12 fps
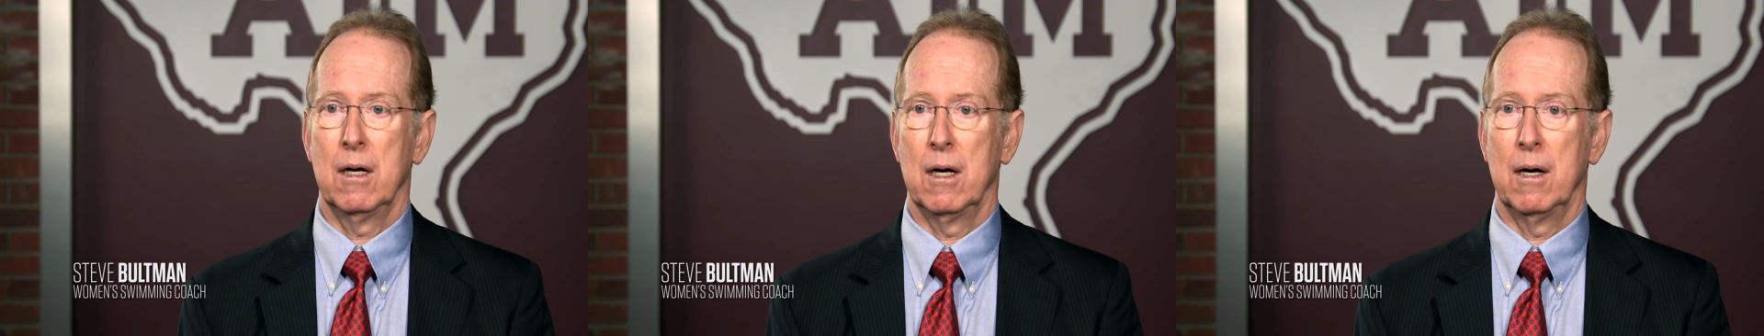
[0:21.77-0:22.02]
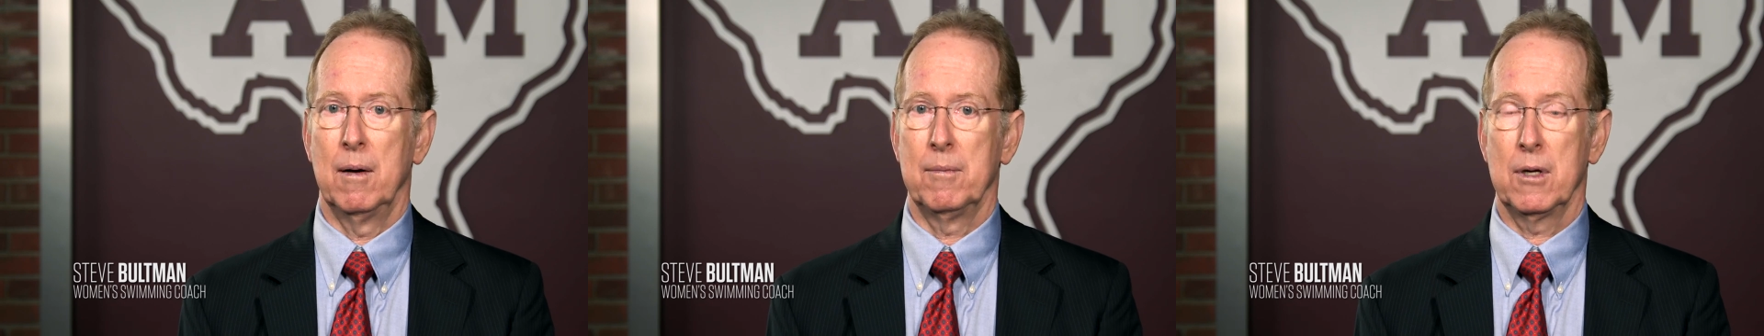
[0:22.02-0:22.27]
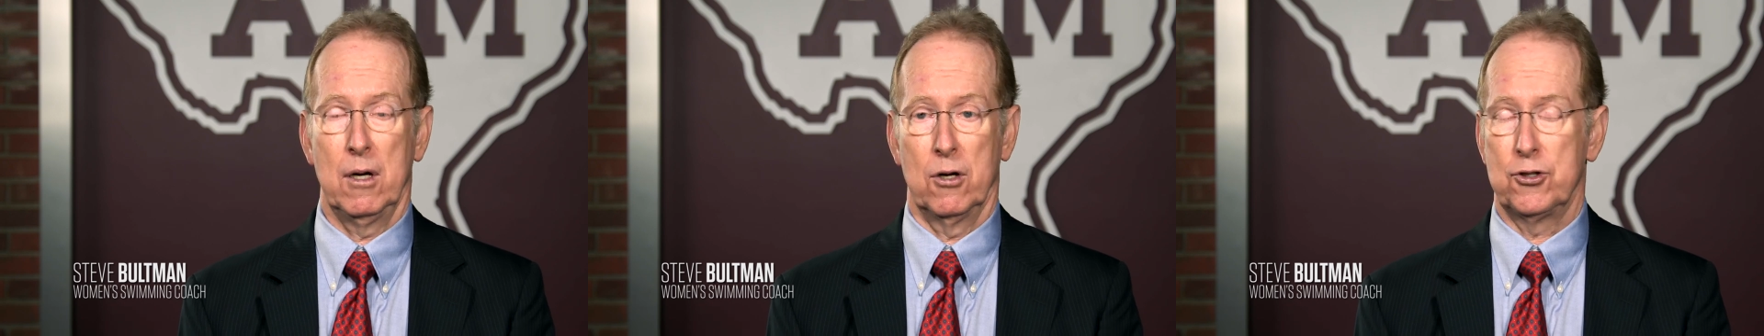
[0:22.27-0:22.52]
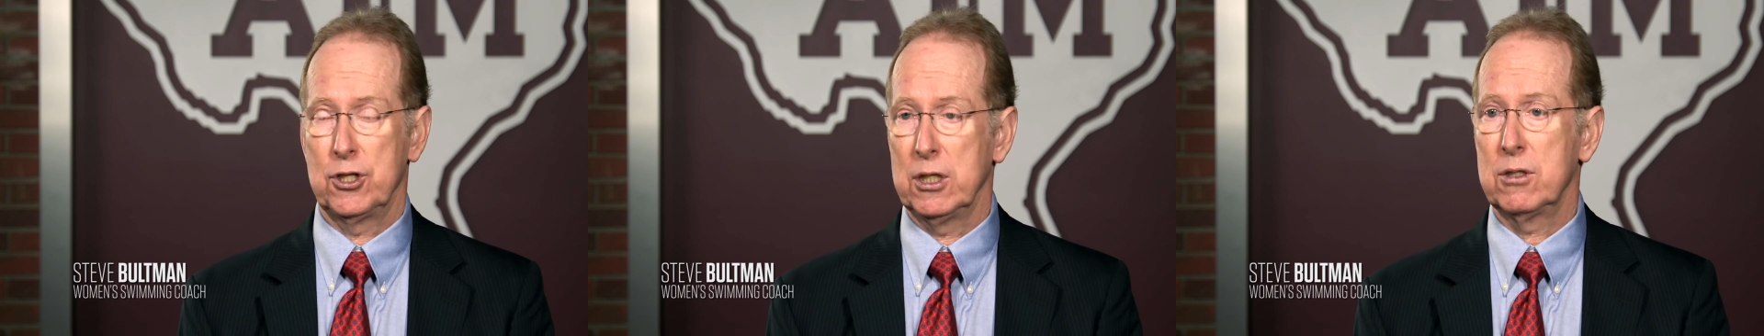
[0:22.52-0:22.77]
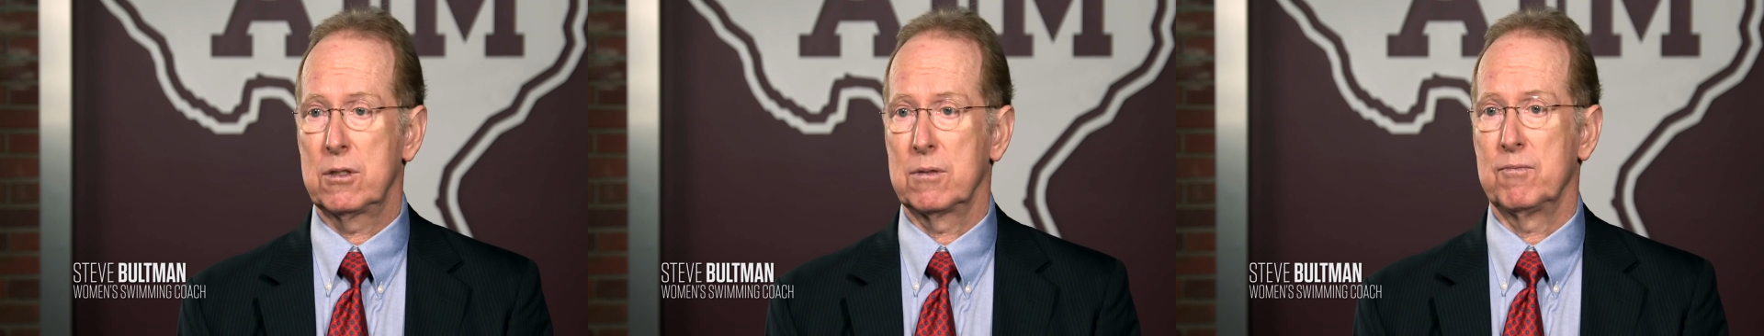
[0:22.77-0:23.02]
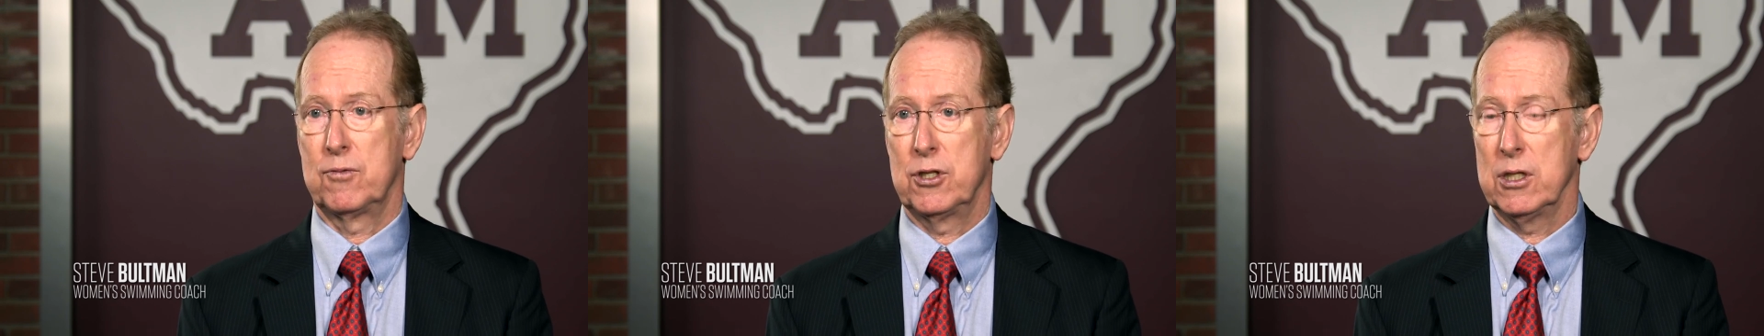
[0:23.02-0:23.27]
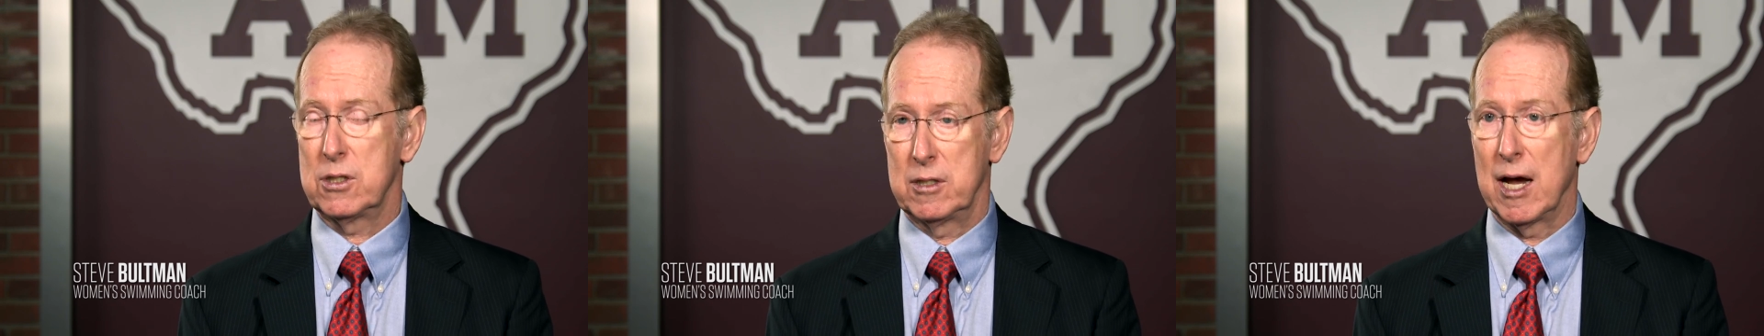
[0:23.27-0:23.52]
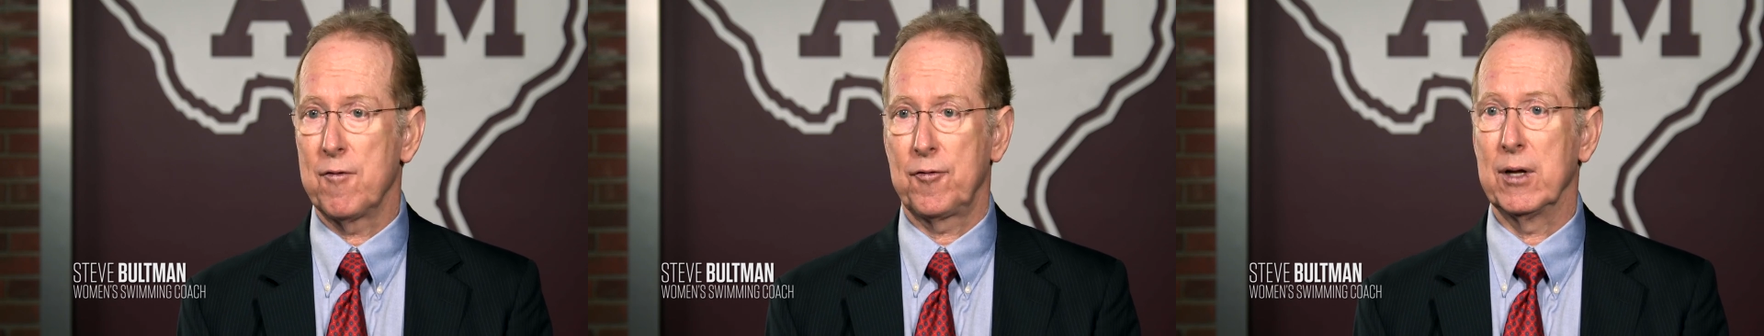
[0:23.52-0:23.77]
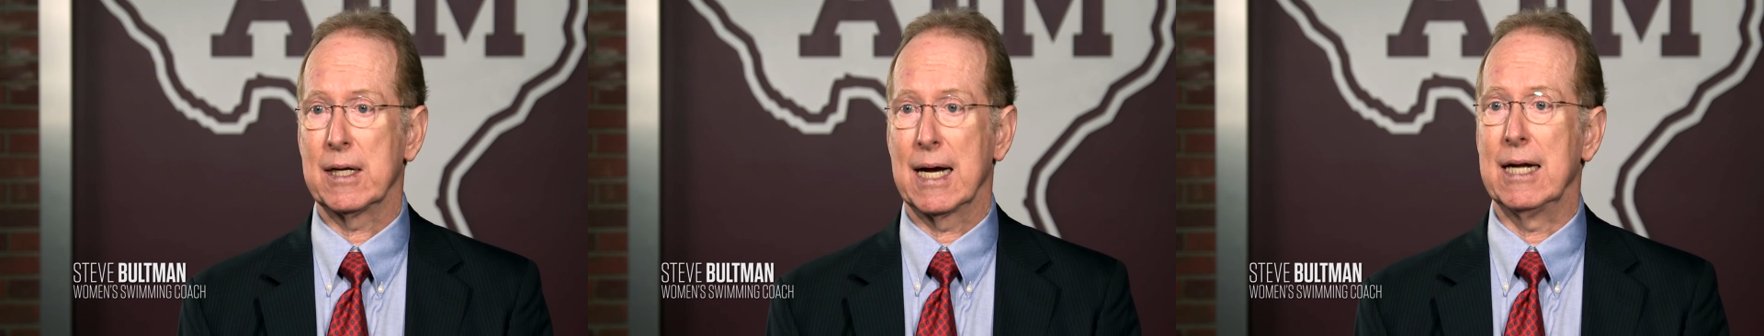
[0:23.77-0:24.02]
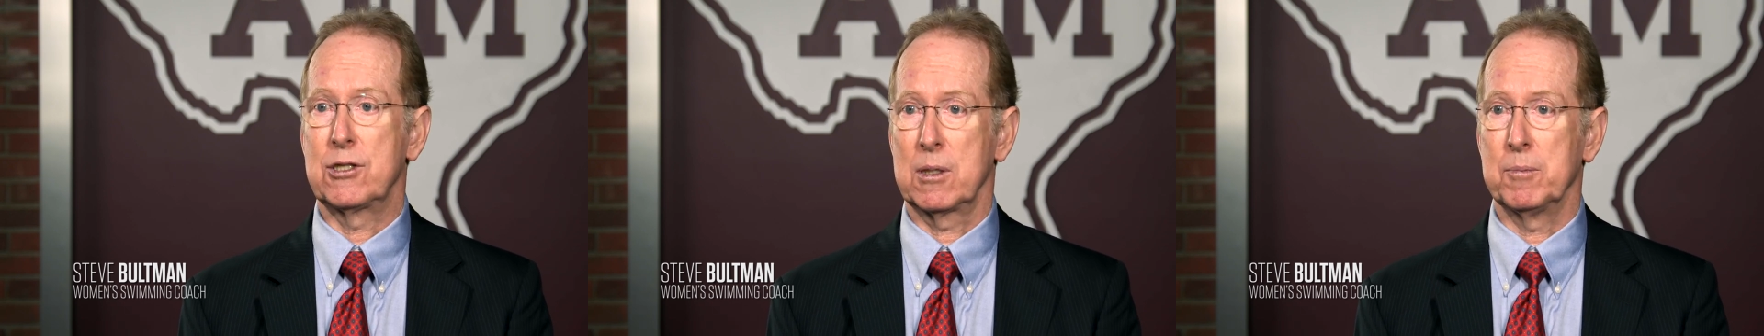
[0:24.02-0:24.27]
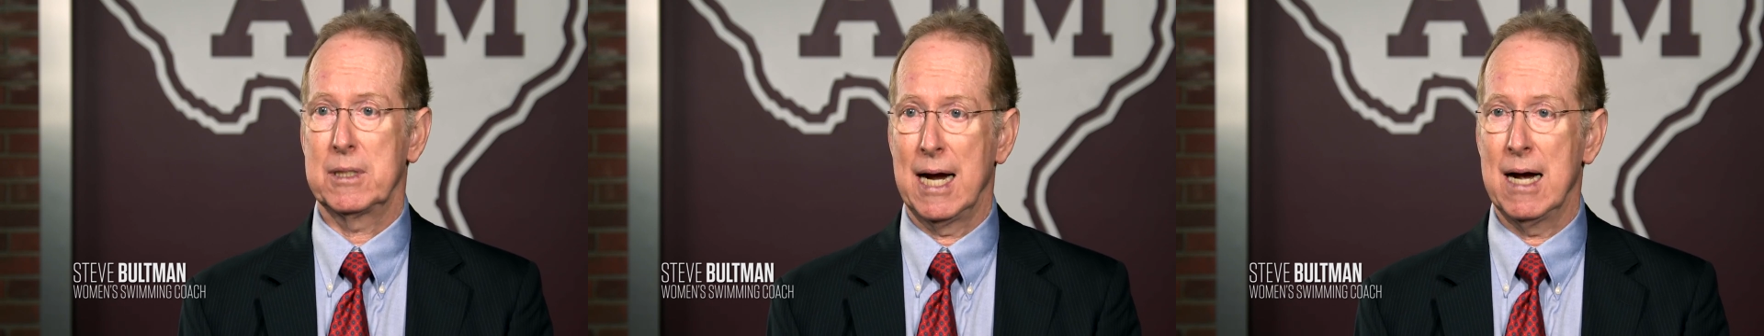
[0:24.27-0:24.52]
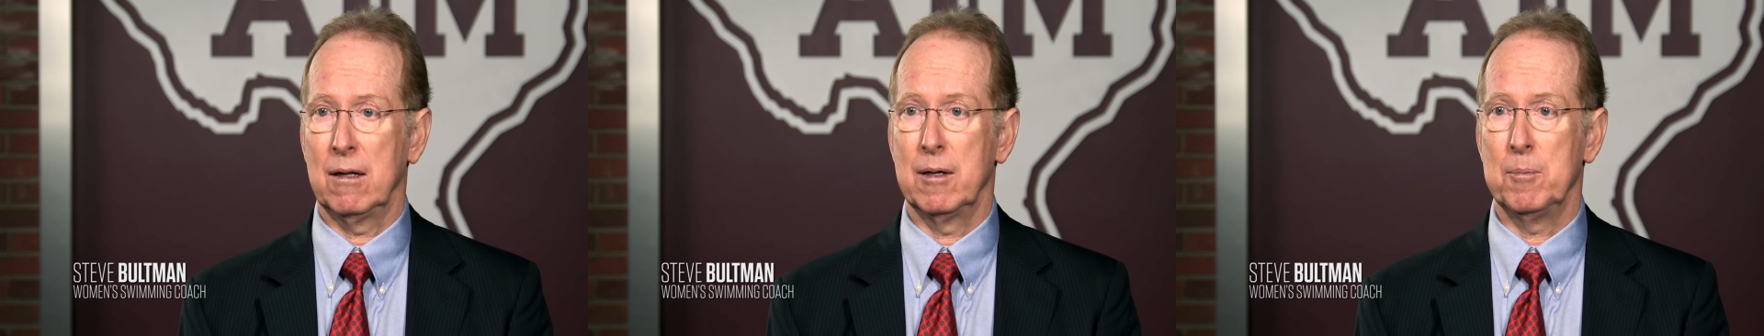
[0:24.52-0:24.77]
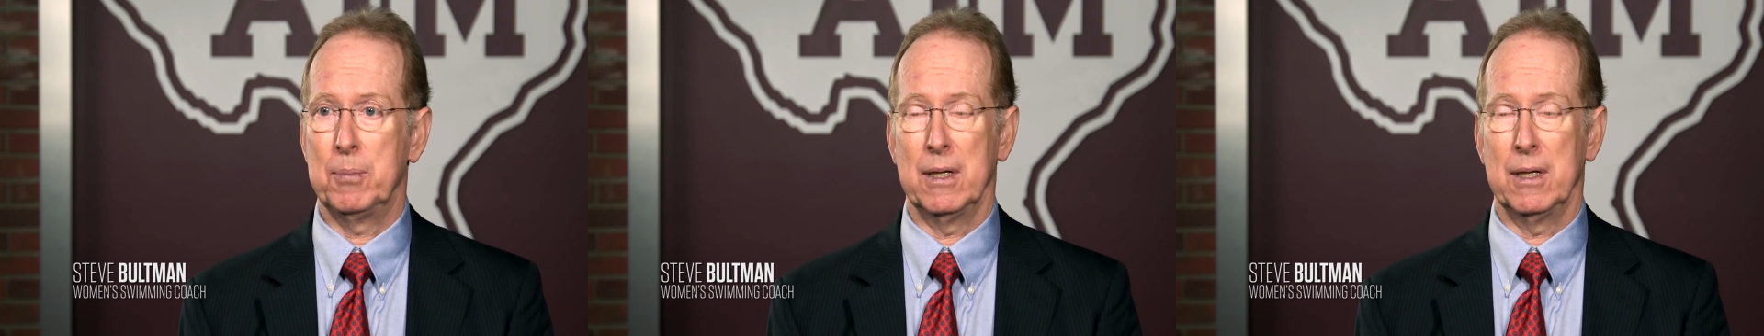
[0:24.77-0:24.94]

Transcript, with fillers: Uh, you know, she's she's definitely got some talent,